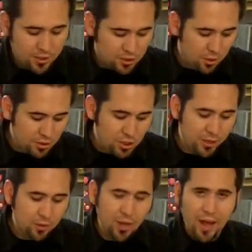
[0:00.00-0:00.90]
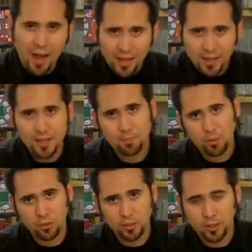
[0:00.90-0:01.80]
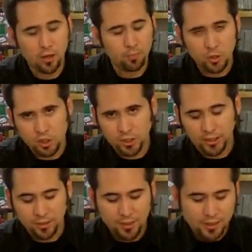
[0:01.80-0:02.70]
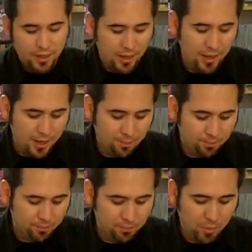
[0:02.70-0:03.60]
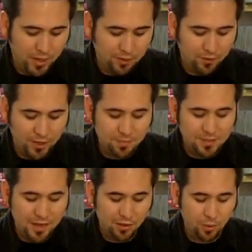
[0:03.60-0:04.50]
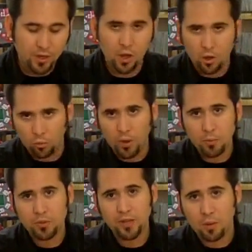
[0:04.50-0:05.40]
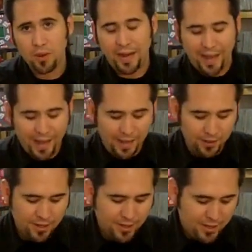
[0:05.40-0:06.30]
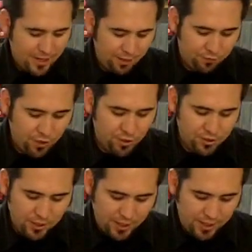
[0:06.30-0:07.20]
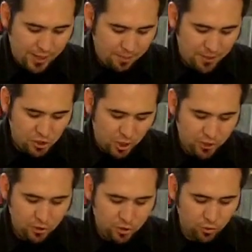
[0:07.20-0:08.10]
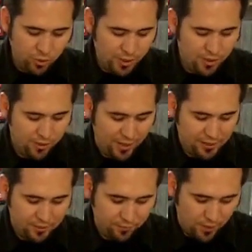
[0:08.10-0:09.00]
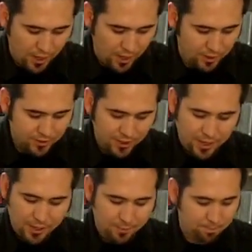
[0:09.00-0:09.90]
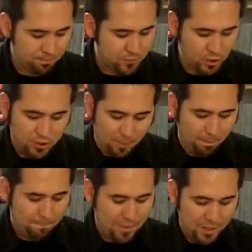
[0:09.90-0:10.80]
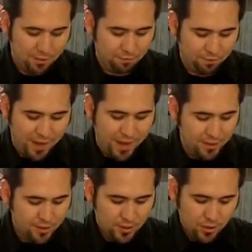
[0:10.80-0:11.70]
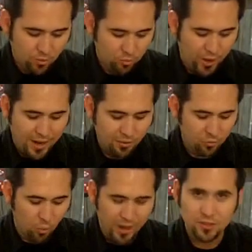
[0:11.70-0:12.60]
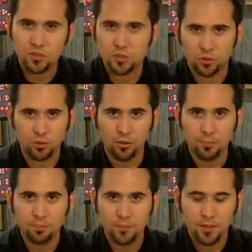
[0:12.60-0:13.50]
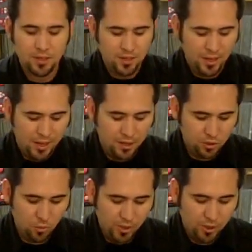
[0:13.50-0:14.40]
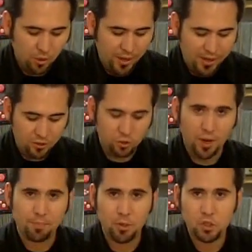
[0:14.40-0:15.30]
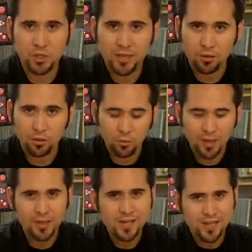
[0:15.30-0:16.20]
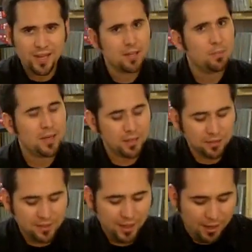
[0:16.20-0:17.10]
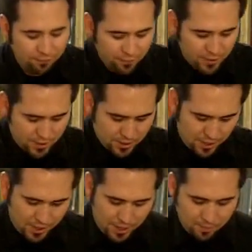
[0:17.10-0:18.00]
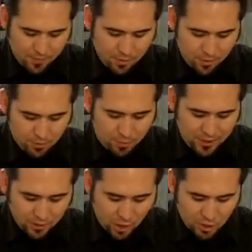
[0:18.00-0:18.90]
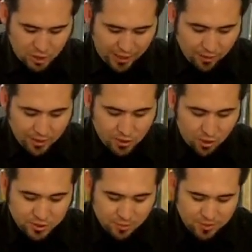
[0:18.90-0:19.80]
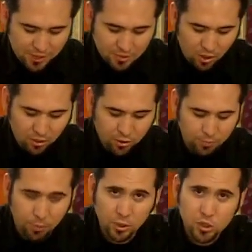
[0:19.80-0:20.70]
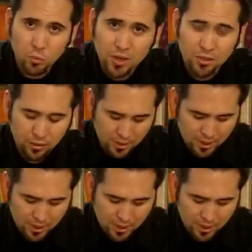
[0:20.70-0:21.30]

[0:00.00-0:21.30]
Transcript: So in general, I like pushing. But if it comes down to it, one more thing I wanted to add. If there's an image on your screen that's, say, just a big, fat, round, white circle, and you want to go ahead and try pushing ink through it, it can be a little tough. Big, large areas are sometimes harder to push with.